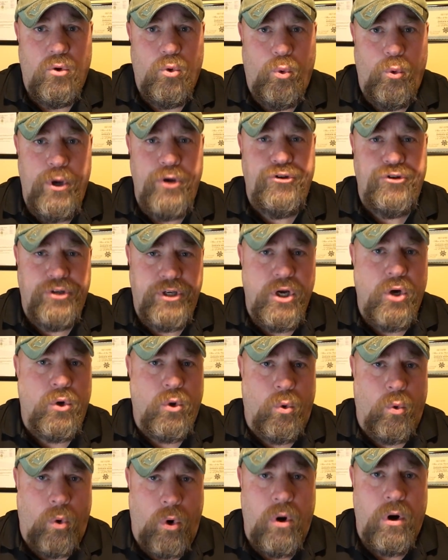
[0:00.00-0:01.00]
we should go
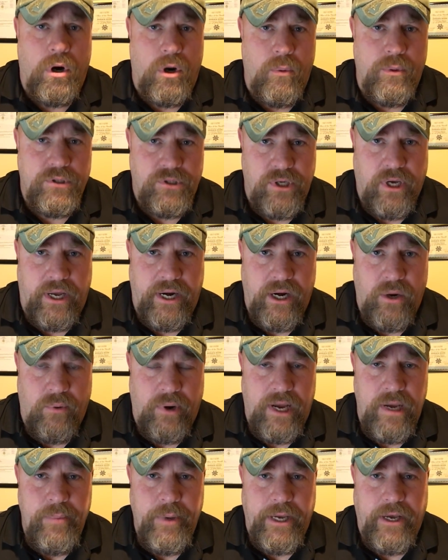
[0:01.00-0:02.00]
to war with Saudi
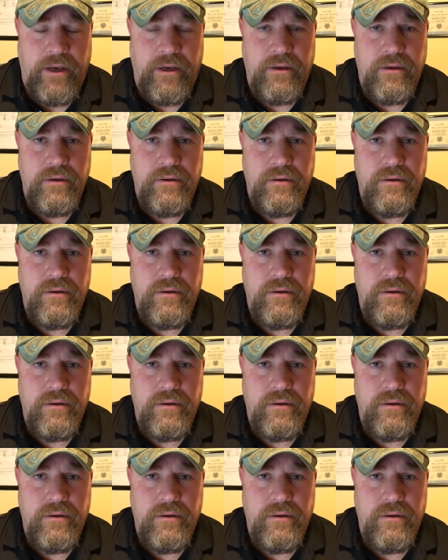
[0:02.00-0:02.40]
Arabia.